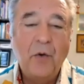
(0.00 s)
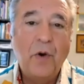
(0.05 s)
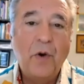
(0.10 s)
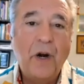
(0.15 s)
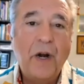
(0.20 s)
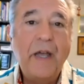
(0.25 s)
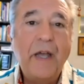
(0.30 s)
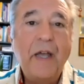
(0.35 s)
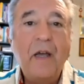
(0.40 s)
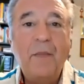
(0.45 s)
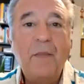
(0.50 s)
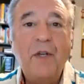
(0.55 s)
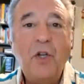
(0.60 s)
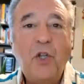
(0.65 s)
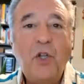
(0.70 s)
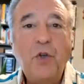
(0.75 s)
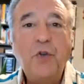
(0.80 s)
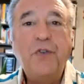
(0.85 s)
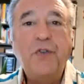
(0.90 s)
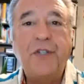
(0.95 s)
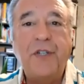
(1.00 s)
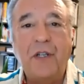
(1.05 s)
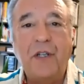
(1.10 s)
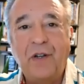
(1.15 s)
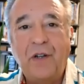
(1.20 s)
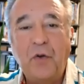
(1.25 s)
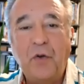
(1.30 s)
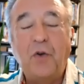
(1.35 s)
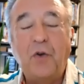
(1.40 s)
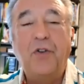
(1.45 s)
where I am in Houston,
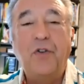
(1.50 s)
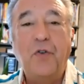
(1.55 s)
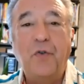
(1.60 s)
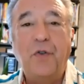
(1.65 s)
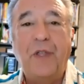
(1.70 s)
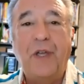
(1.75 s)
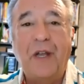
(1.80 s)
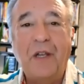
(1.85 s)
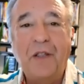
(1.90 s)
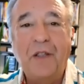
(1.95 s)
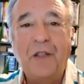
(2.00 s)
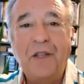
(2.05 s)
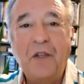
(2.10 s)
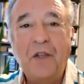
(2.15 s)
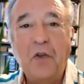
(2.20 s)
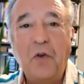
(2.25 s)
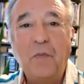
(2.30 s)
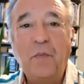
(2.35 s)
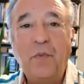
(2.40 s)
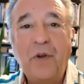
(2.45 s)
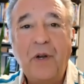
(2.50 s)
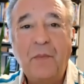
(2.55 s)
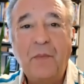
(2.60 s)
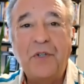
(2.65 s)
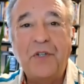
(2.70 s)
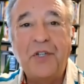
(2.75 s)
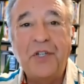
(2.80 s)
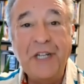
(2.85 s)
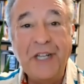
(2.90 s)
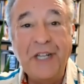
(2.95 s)
you can do that. I think you can put up
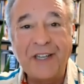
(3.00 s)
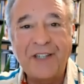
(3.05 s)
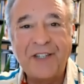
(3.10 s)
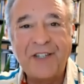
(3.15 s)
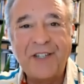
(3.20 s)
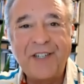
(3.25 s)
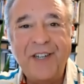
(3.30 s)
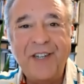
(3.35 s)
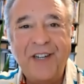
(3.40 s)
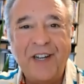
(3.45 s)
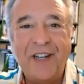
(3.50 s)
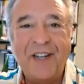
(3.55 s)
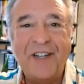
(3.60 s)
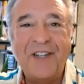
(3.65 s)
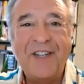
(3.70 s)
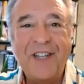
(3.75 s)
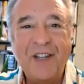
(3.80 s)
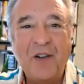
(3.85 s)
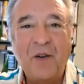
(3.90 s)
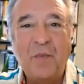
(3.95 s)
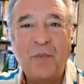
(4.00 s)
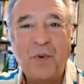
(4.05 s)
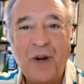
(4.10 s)
to 6 on a single